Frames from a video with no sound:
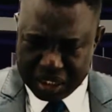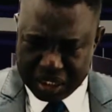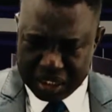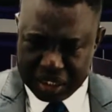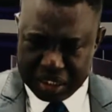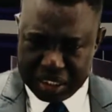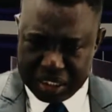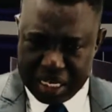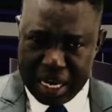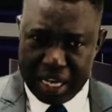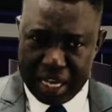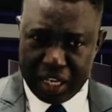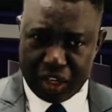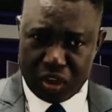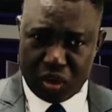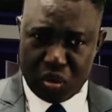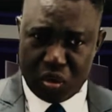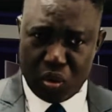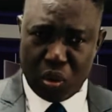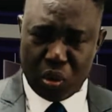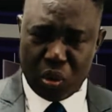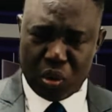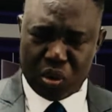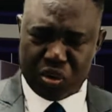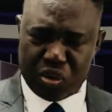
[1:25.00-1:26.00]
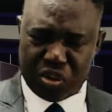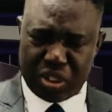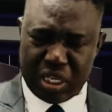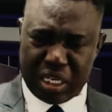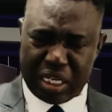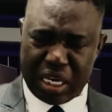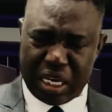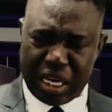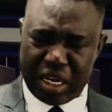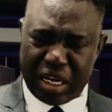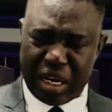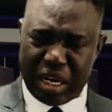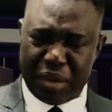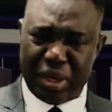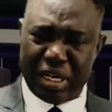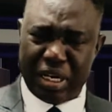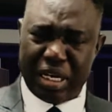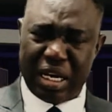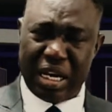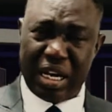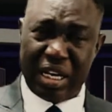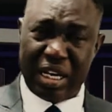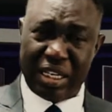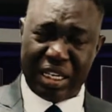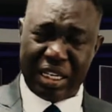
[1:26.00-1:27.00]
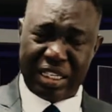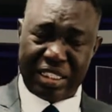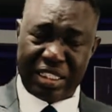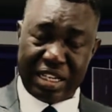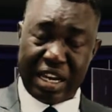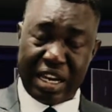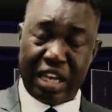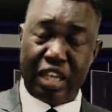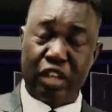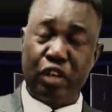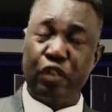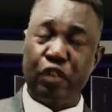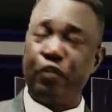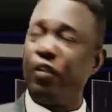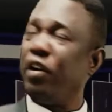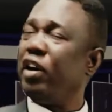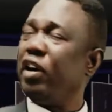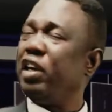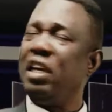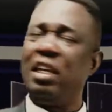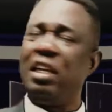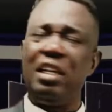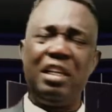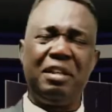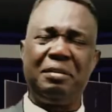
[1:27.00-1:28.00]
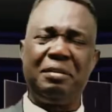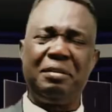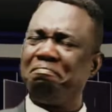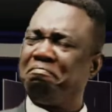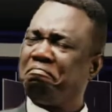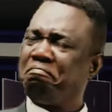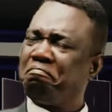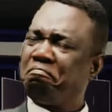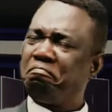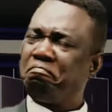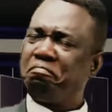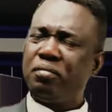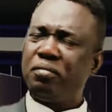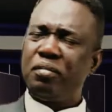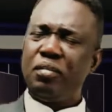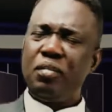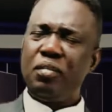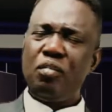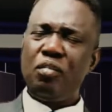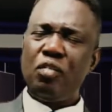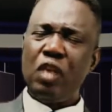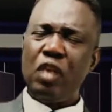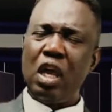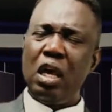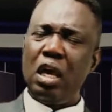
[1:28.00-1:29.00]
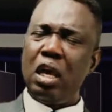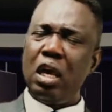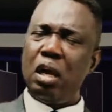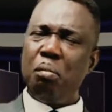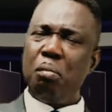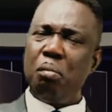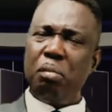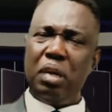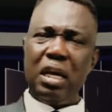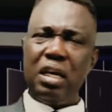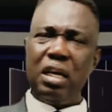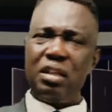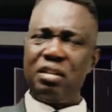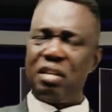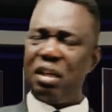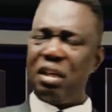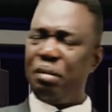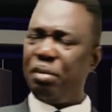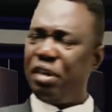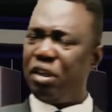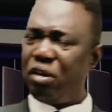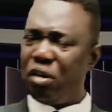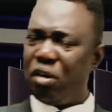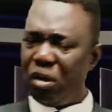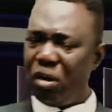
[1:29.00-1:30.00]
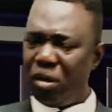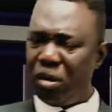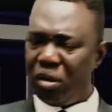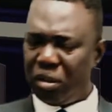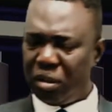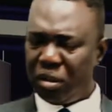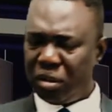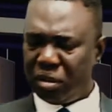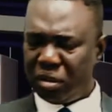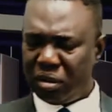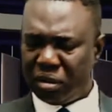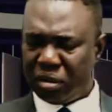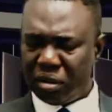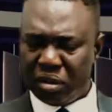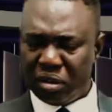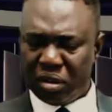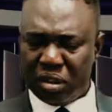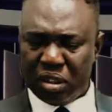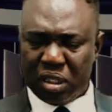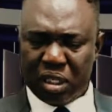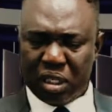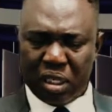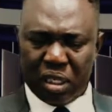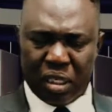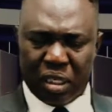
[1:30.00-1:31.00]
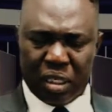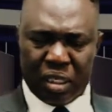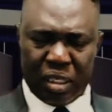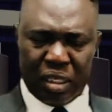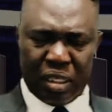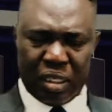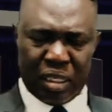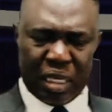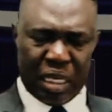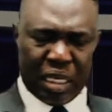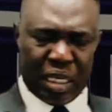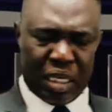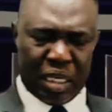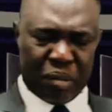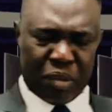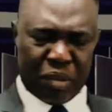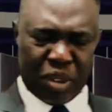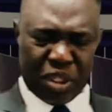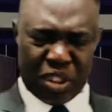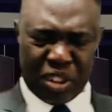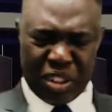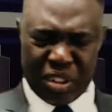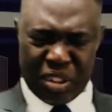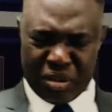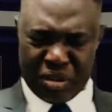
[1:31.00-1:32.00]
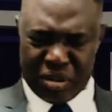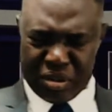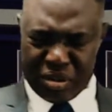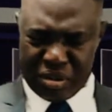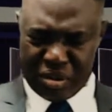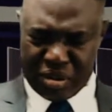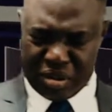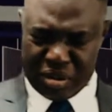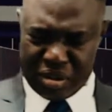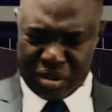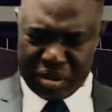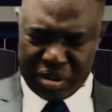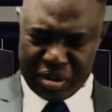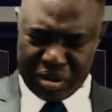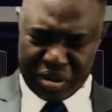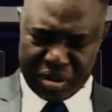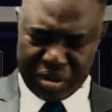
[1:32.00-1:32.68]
Thank you, Lucy. Thank you for healing. Blessed be God. In the name of Jesus.